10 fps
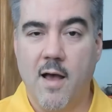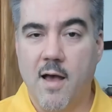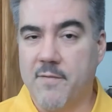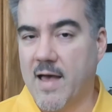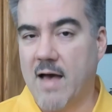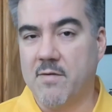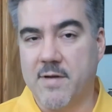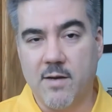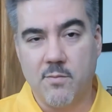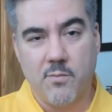If you haven't
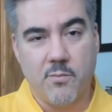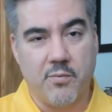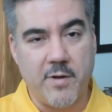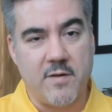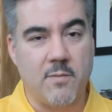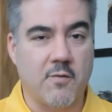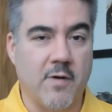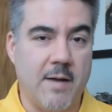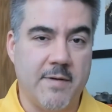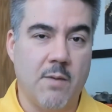yet, please
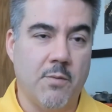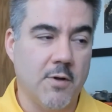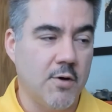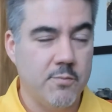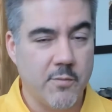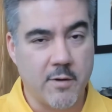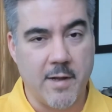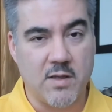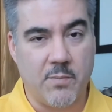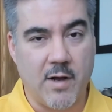subscribe down below.
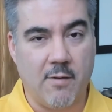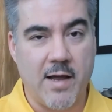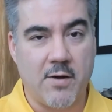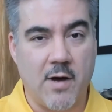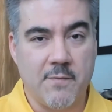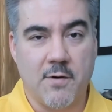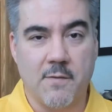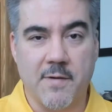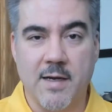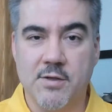Click the bell icon for
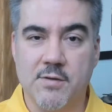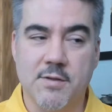notifications.